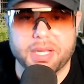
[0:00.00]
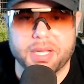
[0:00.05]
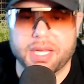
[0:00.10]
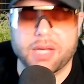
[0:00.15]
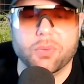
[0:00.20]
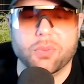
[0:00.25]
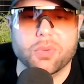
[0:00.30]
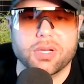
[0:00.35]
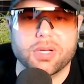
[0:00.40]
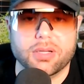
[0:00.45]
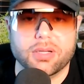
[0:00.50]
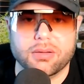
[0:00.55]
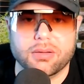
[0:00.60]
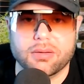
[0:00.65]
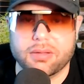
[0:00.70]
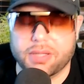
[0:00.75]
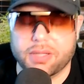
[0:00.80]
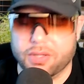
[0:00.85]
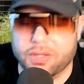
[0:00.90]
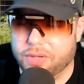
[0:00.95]
he will,
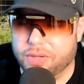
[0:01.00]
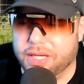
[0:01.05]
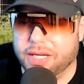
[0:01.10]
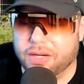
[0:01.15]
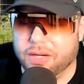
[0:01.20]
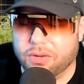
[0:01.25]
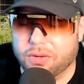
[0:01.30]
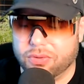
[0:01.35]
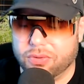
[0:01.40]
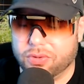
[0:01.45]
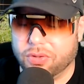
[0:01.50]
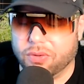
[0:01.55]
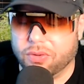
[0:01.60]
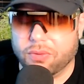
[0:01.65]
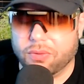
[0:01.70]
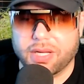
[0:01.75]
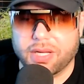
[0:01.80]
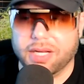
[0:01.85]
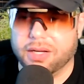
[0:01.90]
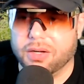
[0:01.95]
he can
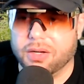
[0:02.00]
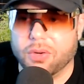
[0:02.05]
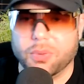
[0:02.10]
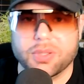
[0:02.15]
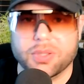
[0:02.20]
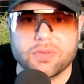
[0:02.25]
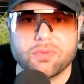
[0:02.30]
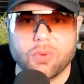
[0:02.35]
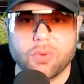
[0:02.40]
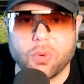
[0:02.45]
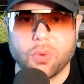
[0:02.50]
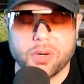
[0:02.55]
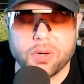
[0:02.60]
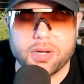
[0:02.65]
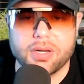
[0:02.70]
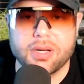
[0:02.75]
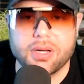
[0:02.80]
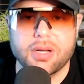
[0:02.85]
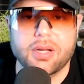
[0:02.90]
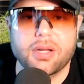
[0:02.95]
always forward
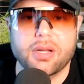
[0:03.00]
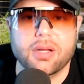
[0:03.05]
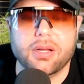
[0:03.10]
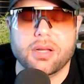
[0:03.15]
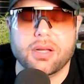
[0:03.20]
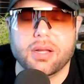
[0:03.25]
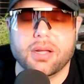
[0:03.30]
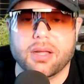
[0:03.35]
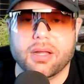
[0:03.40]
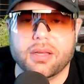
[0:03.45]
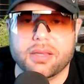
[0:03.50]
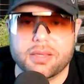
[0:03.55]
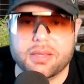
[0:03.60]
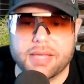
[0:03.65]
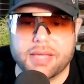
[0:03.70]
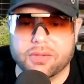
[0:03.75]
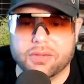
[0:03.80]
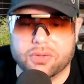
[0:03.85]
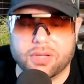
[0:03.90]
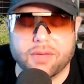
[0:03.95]

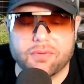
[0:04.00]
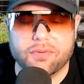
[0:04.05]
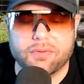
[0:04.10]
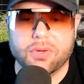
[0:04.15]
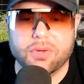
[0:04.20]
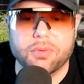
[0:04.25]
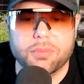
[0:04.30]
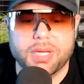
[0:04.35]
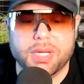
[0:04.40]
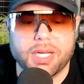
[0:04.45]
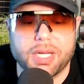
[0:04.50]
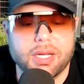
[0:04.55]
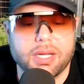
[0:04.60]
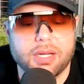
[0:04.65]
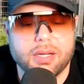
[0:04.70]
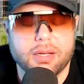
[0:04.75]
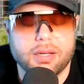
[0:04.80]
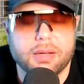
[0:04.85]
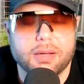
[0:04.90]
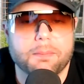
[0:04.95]
that stuff to me.
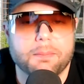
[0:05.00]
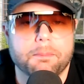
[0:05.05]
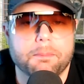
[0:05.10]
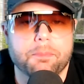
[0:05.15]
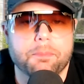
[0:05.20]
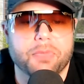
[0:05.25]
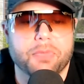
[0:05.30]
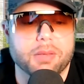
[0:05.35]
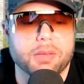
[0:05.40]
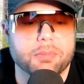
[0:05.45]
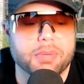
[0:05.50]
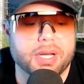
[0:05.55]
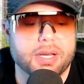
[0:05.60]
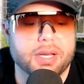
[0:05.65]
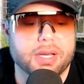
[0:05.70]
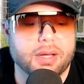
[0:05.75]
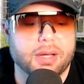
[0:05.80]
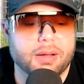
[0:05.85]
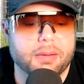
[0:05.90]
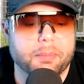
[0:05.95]
But
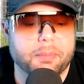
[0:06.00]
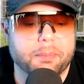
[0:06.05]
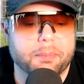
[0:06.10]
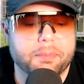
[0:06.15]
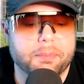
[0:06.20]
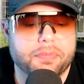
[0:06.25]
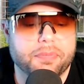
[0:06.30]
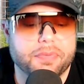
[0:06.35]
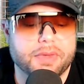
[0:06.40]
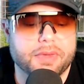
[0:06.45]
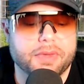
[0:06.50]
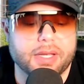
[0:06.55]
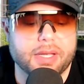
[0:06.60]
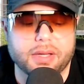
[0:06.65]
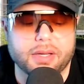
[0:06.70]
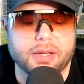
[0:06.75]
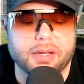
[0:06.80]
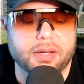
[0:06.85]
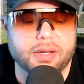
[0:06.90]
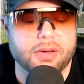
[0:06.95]

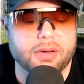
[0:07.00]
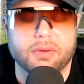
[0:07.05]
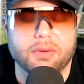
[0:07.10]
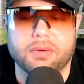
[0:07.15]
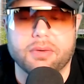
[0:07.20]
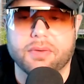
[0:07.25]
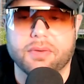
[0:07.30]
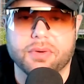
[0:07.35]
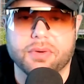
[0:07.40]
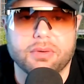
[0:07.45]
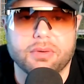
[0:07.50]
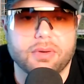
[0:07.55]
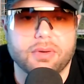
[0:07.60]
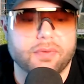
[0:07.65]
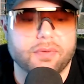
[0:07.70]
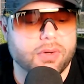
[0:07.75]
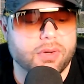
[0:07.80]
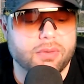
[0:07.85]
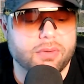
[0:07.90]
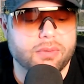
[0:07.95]
if
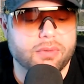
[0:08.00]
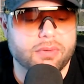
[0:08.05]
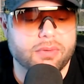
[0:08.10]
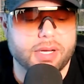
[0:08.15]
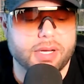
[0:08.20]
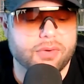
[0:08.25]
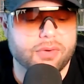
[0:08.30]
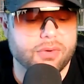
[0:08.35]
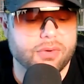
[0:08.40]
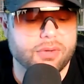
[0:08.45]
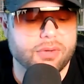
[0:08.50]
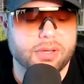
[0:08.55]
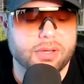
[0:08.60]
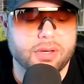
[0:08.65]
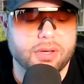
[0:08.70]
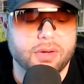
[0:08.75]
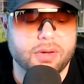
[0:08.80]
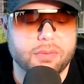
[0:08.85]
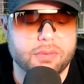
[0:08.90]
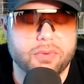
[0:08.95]
you're interested to
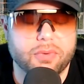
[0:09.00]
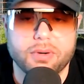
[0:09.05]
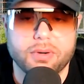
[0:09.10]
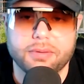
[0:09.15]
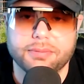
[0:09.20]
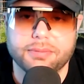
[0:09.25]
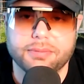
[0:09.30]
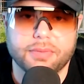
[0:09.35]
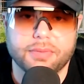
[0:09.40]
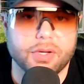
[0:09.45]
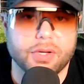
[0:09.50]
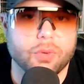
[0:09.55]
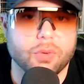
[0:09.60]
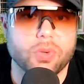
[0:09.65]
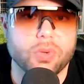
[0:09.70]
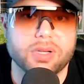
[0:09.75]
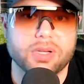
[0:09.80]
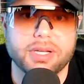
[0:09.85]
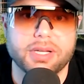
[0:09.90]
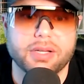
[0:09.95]
know more, you're
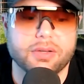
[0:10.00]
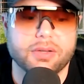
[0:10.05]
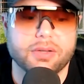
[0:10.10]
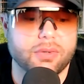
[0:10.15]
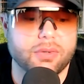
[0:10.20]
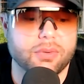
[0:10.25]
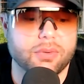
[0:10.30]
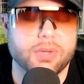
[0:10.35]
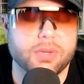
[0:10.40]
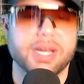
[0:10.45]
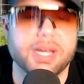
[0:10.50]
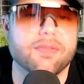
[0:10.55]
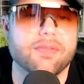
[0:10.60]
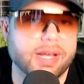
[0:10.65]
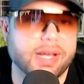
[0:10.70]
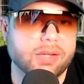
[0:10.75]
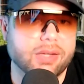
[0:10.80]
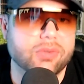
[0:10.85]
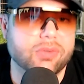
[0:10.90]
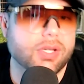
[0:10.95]
willing to
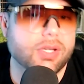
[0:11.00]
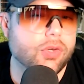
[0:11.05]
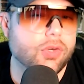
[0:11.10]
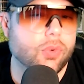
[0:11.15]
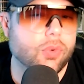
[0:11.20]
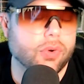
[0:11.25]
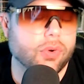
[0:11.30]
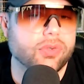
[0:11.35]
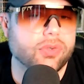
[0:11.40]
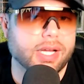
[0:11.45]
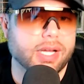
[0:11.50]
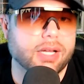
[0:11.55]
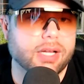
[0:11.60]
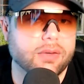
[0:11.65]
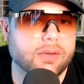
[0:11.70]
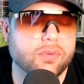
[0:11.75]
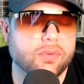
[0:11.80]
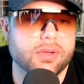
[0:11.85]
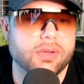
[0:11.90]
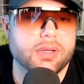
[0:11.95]
invest in yourself.
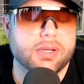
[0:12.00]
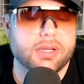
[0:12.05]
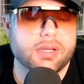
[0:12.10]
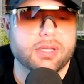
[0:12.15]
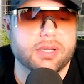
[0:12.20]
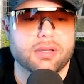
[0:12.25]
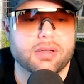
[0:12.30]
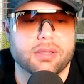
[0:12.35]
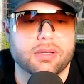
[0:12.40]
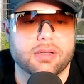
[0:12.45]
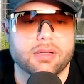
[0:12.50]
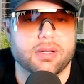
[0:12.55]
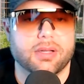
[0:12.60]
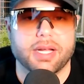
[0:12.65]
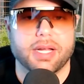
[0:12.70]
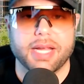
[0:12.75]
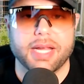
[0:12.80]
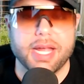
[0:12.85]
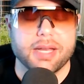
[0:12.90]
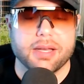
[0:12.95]

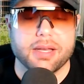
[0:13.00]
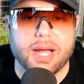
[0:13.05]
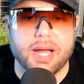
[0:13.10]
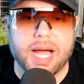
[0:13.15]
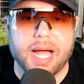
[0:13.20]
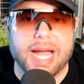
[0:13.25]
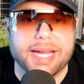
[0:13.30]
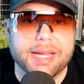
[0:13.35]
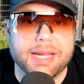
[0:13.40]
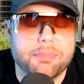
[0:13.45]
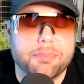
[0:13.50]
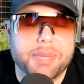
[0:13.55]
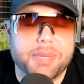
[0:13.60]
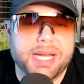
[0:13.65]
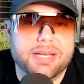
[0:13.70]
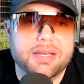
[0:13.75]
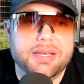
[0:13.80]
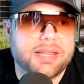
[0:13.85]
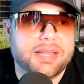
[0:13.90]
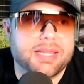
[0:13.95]
Again, I get
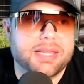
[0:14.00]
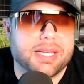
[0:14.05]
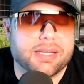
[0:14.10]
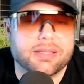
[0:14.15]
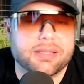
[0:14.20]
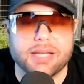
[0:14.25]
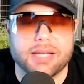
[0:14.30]
paid nothing.